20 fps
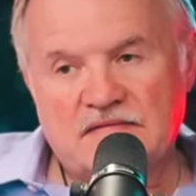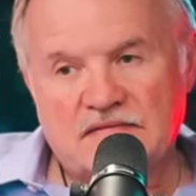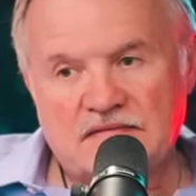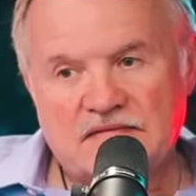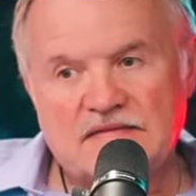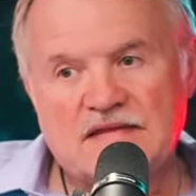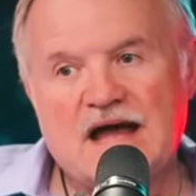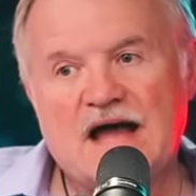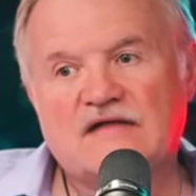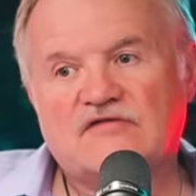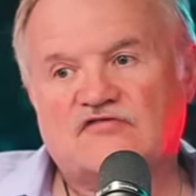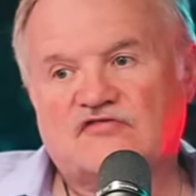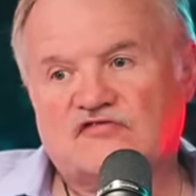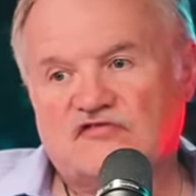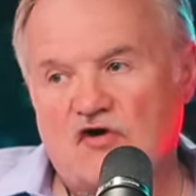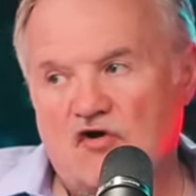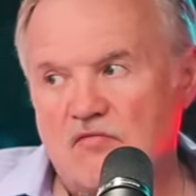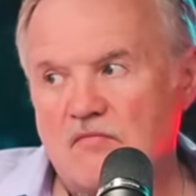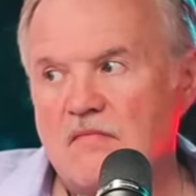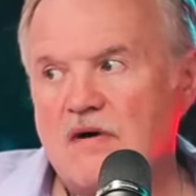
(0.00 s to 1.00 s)
not
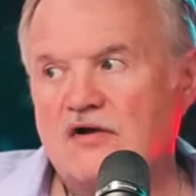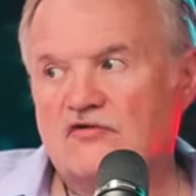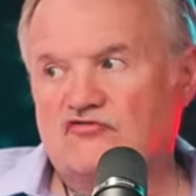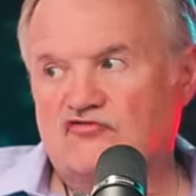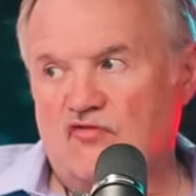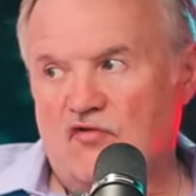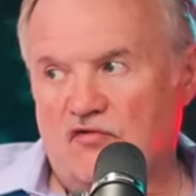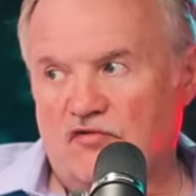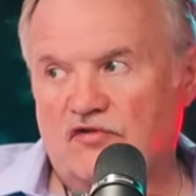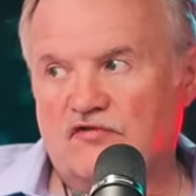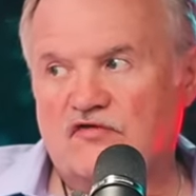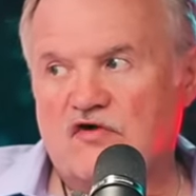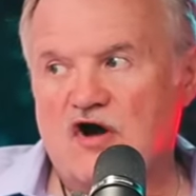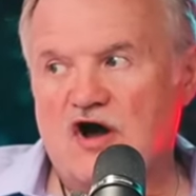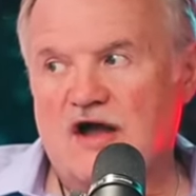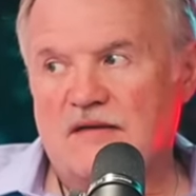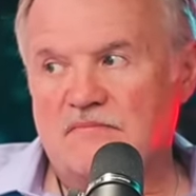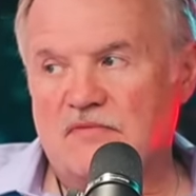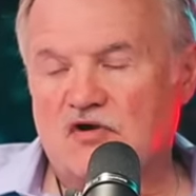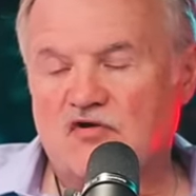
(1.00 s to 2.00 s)
so much all the
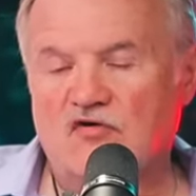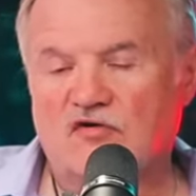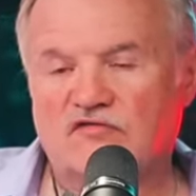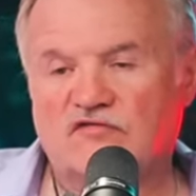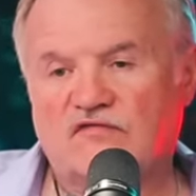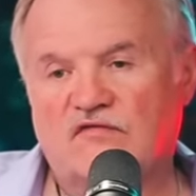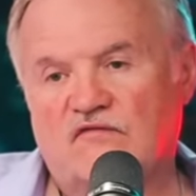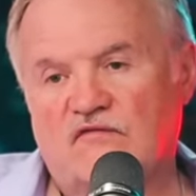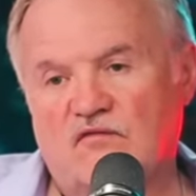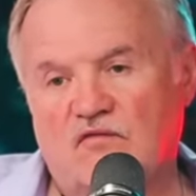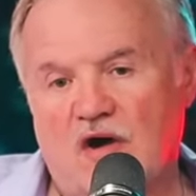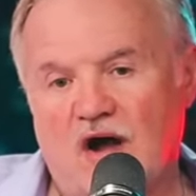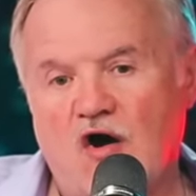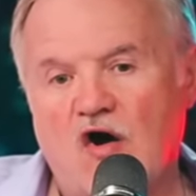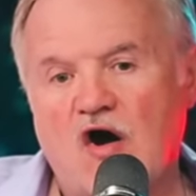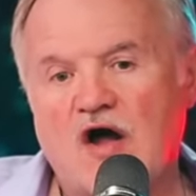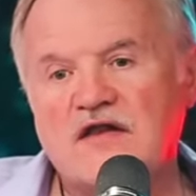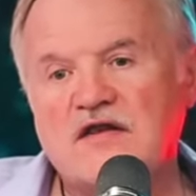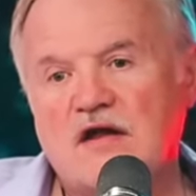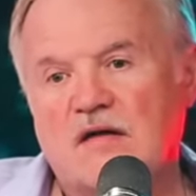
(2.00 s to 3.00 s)
time, because
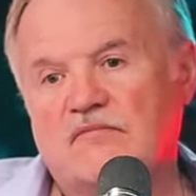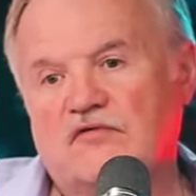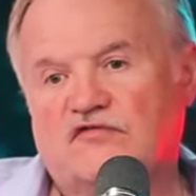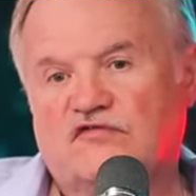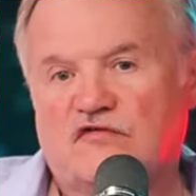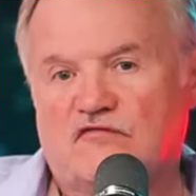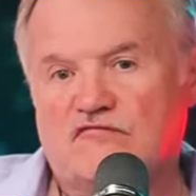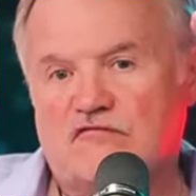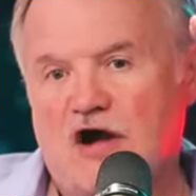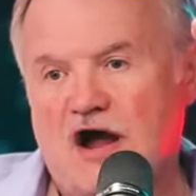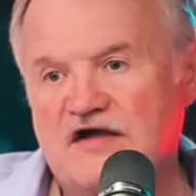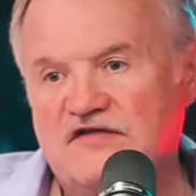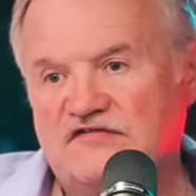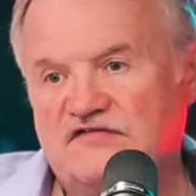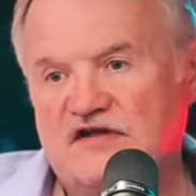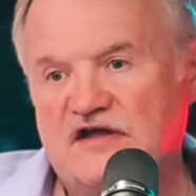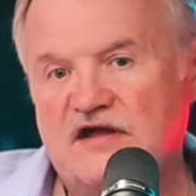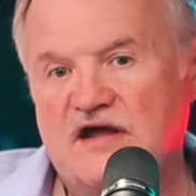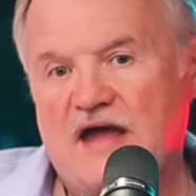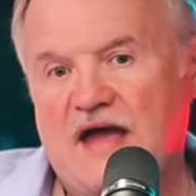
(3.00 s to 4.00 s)
our numbers are
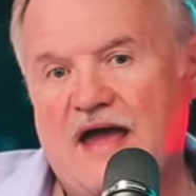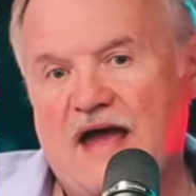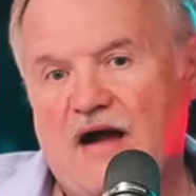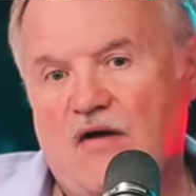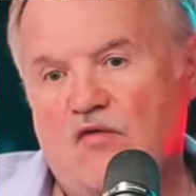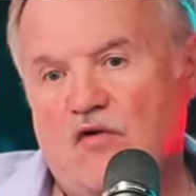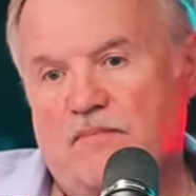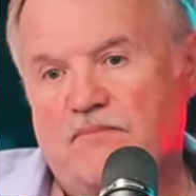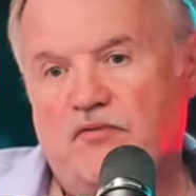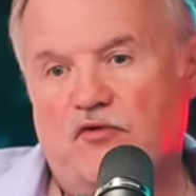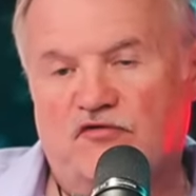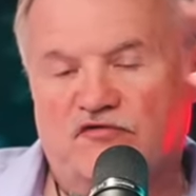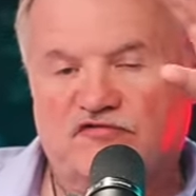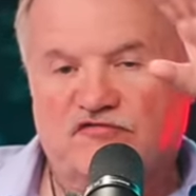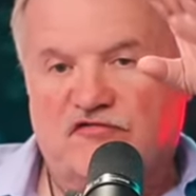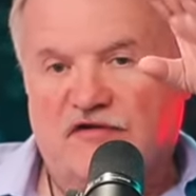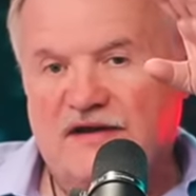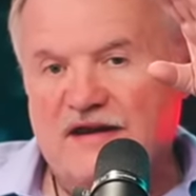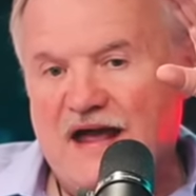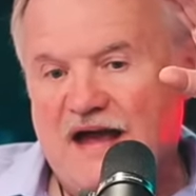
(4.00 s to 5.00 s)
rising, our per
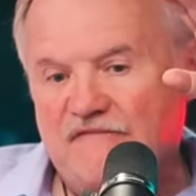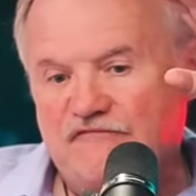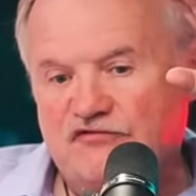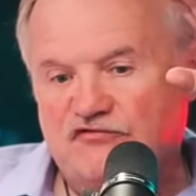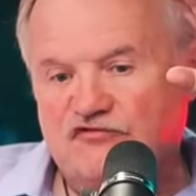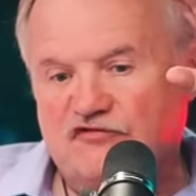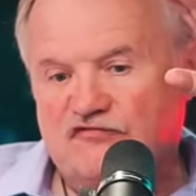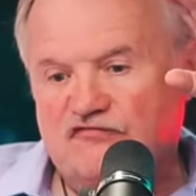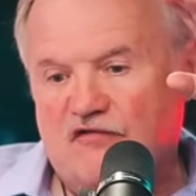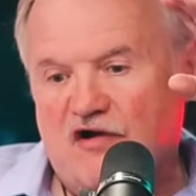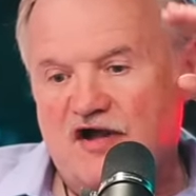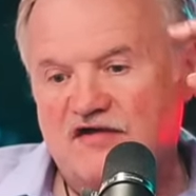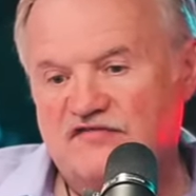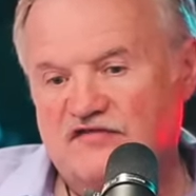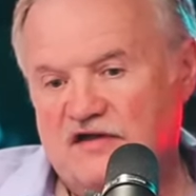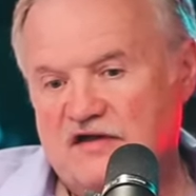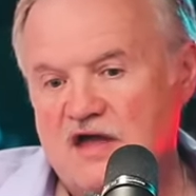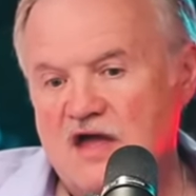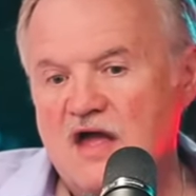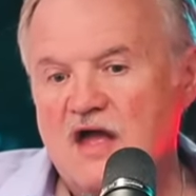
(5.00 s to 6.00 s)
screen average is
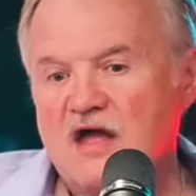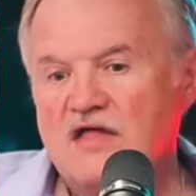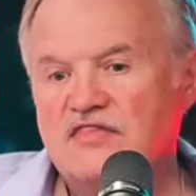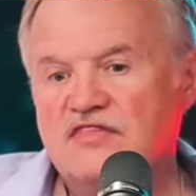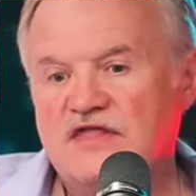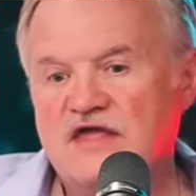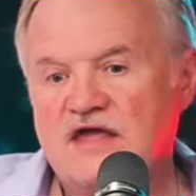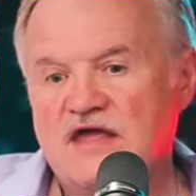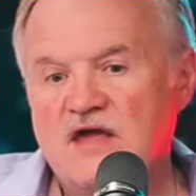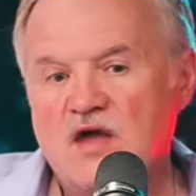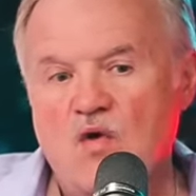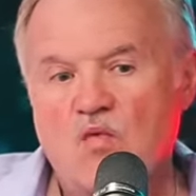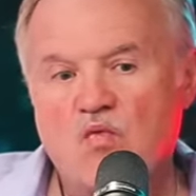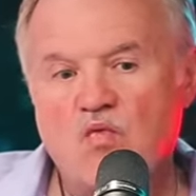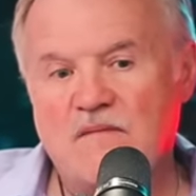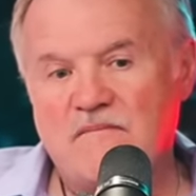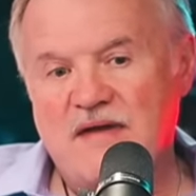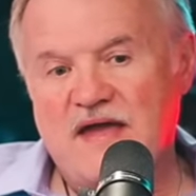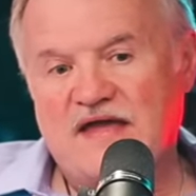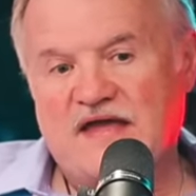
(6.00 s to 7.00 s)
rising.
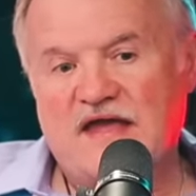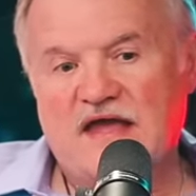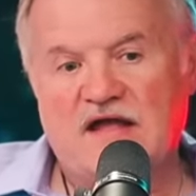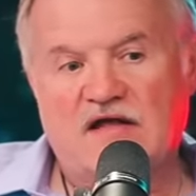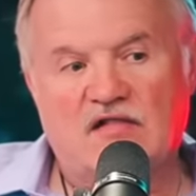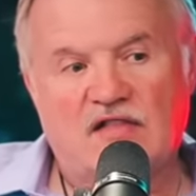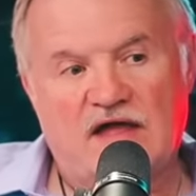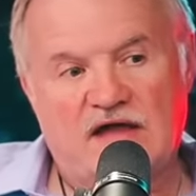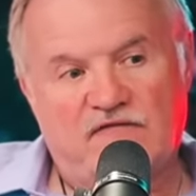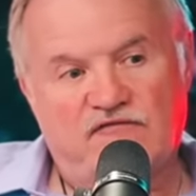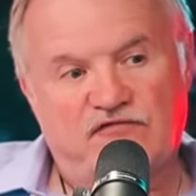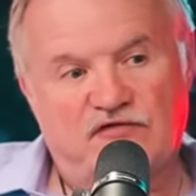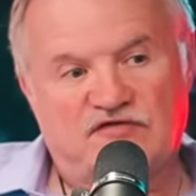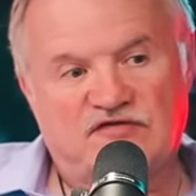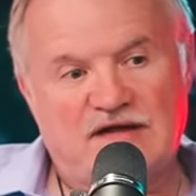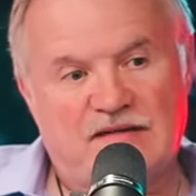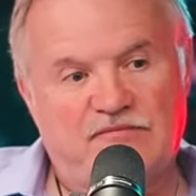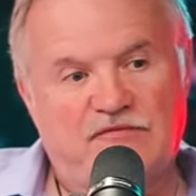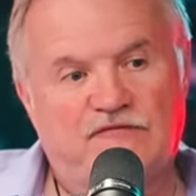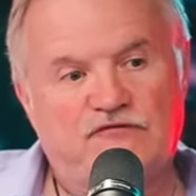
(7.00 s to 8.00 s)
We're making, like, for
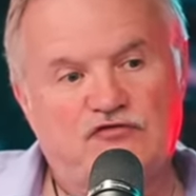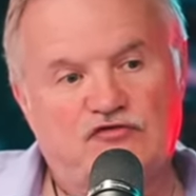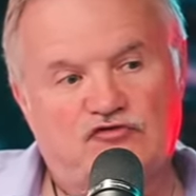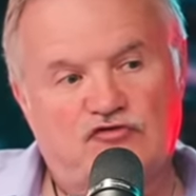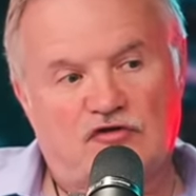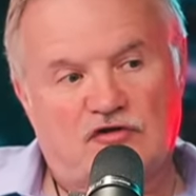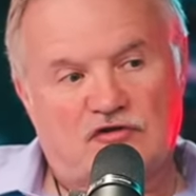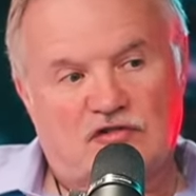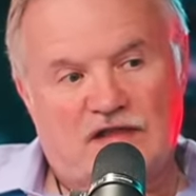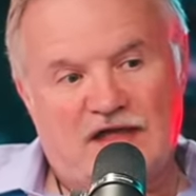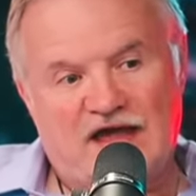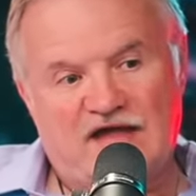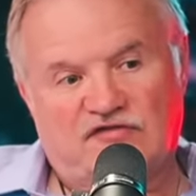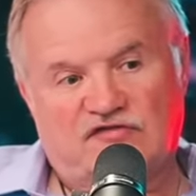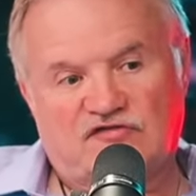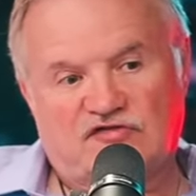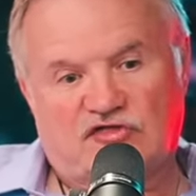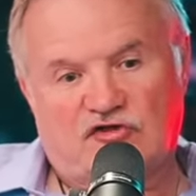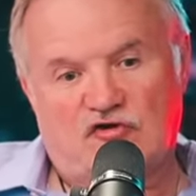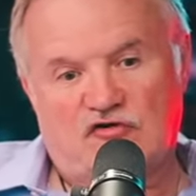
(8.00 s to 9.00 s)
example, if you took
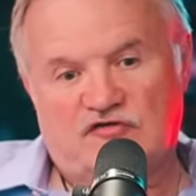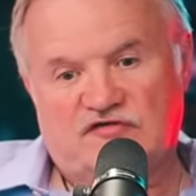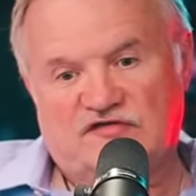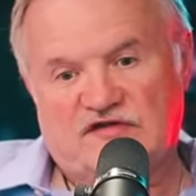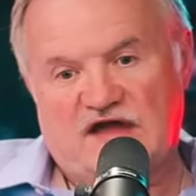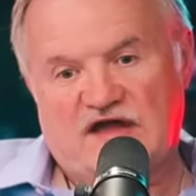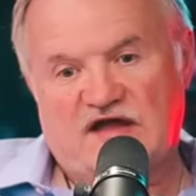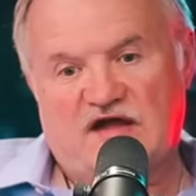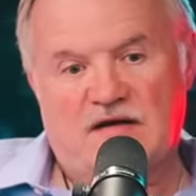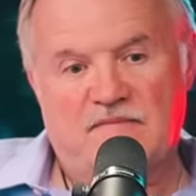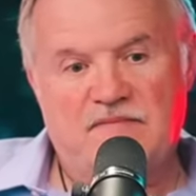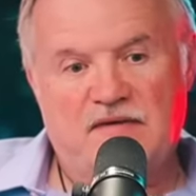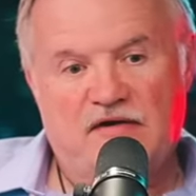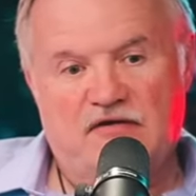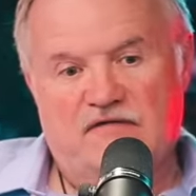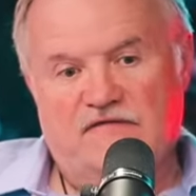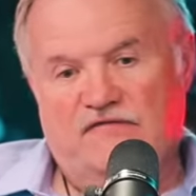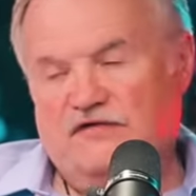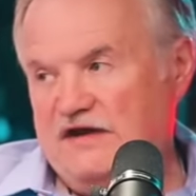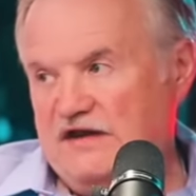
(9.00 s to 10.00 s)
last Thursday
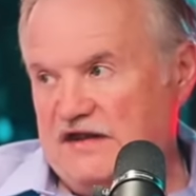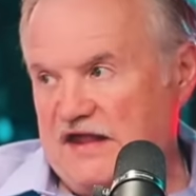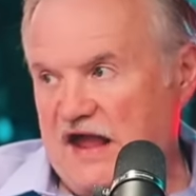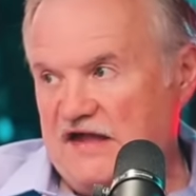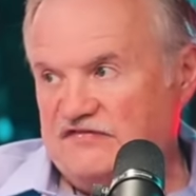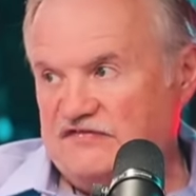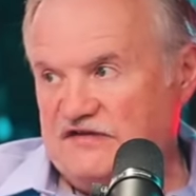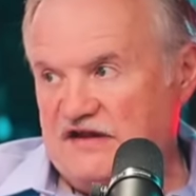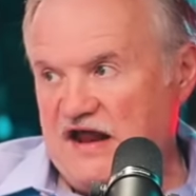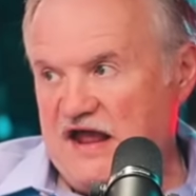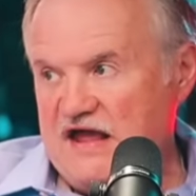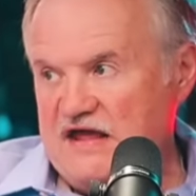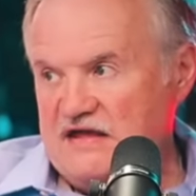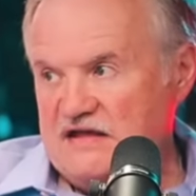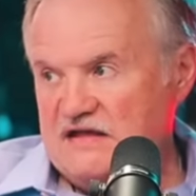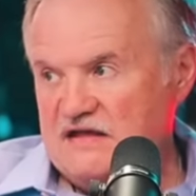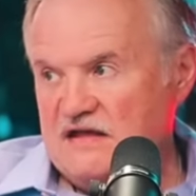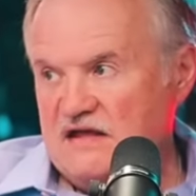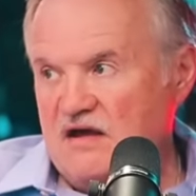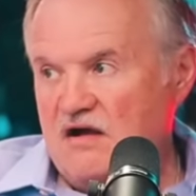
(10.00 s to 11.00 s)
comparatively to yesterday,